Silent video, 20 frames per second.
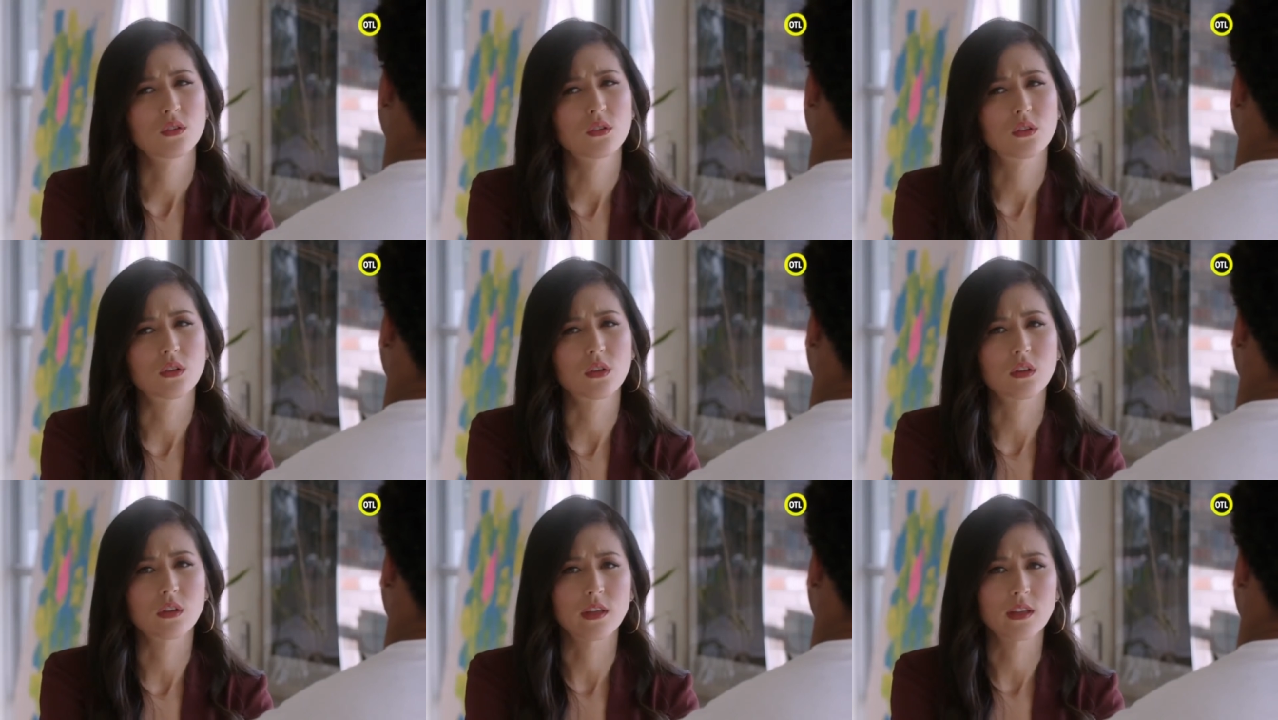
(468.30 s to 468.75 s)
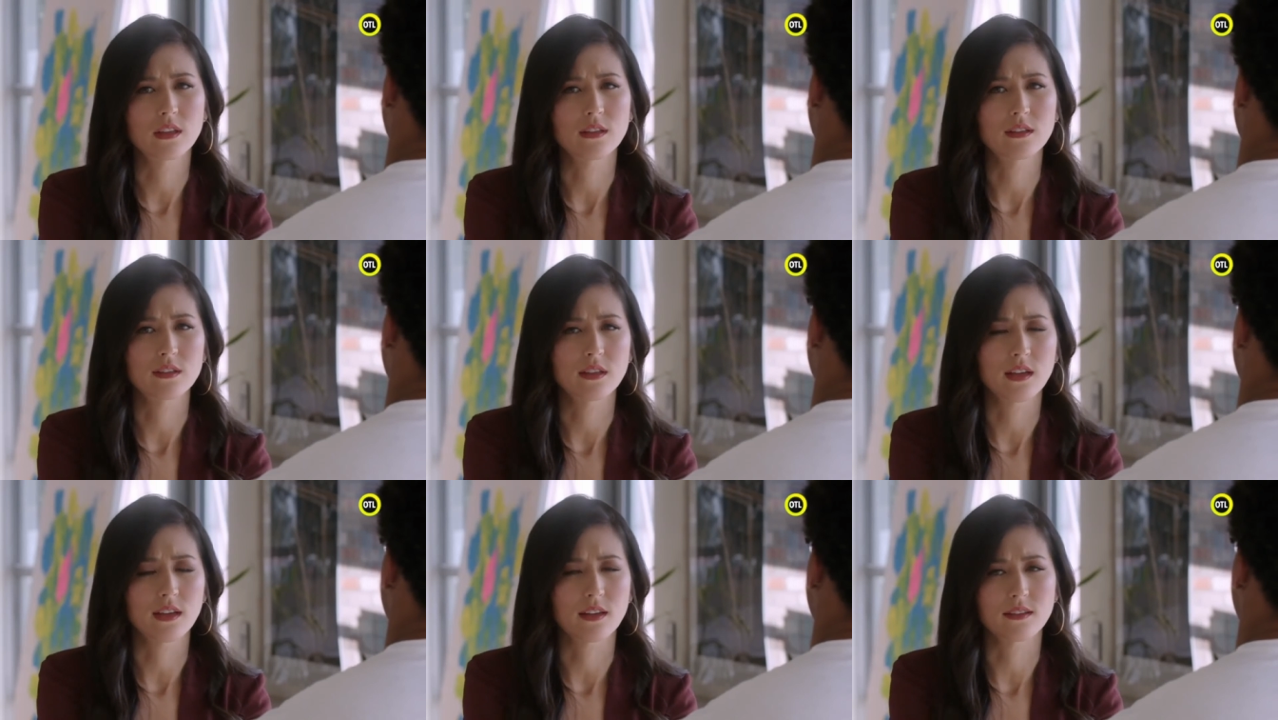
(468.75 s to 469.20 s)
The league
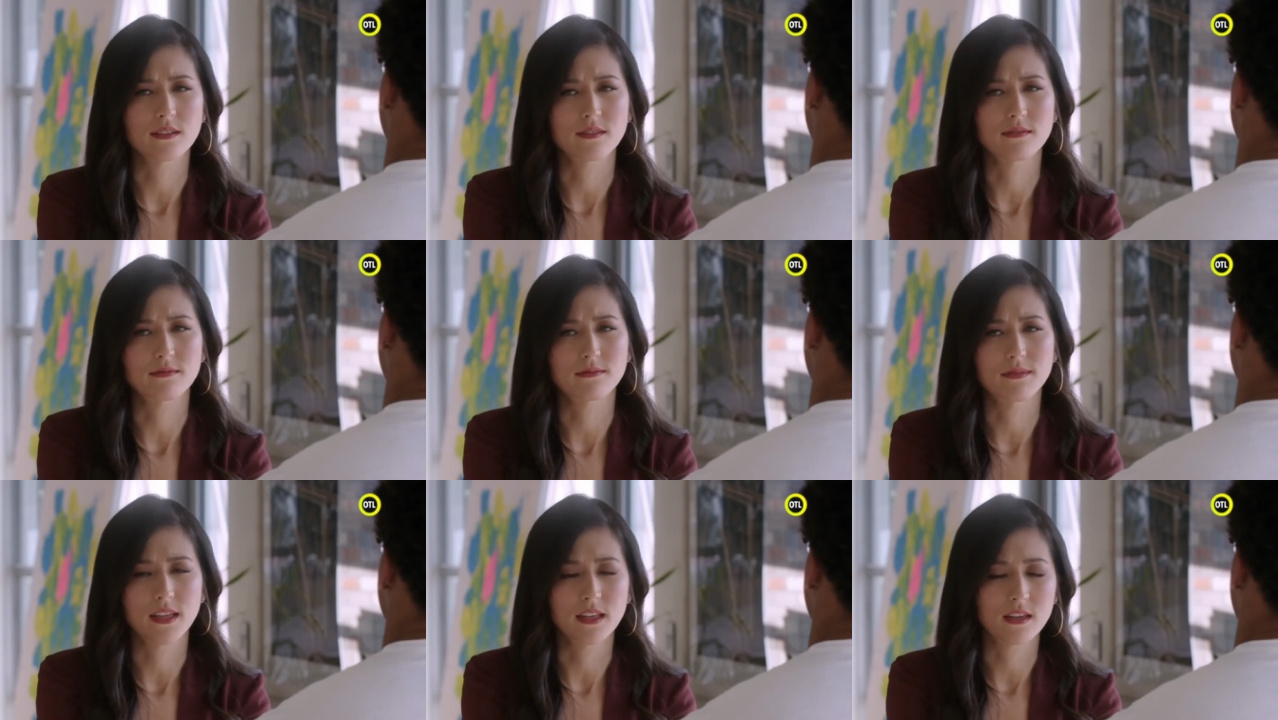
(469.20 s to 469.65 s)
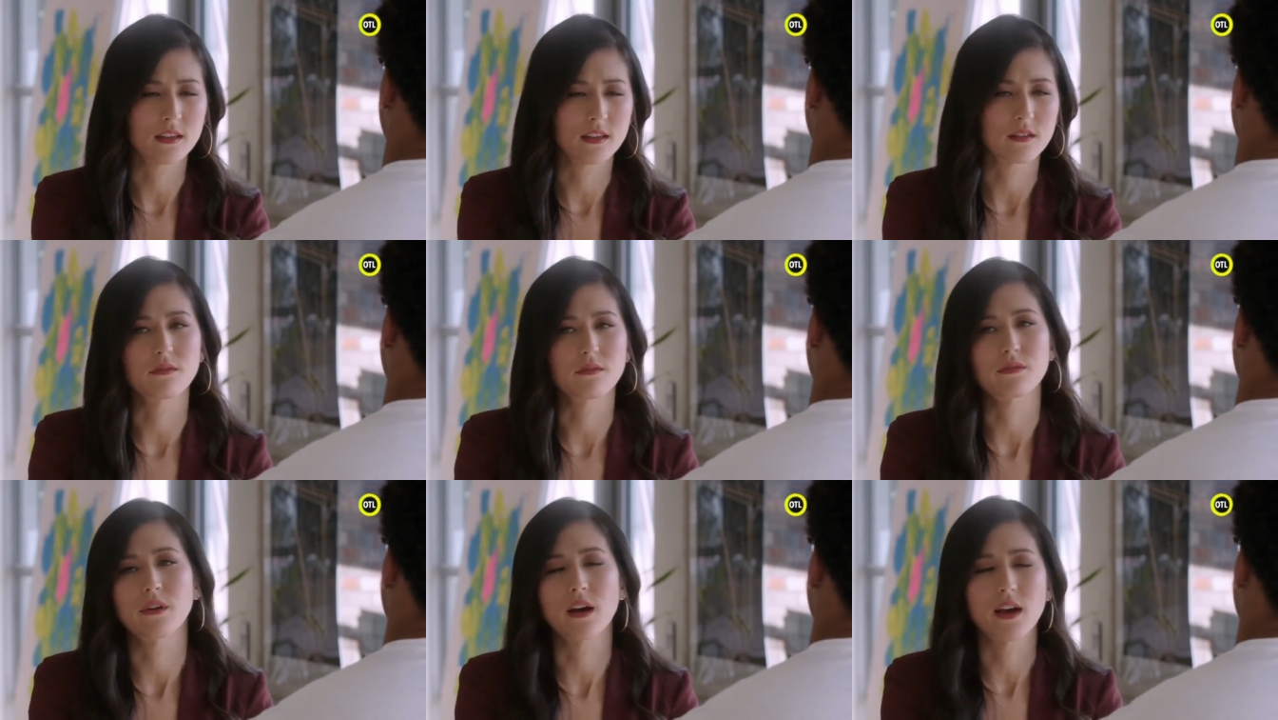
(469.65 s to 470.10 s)
said they
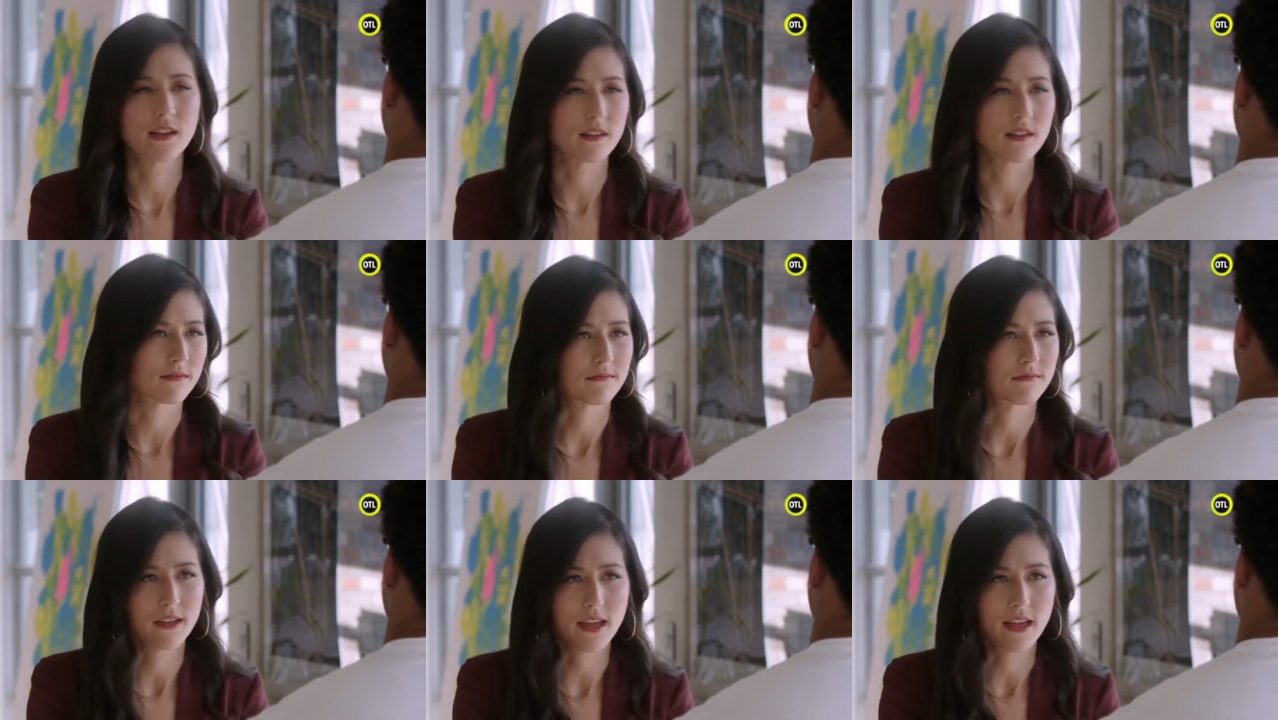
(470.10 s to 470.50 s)
didn't find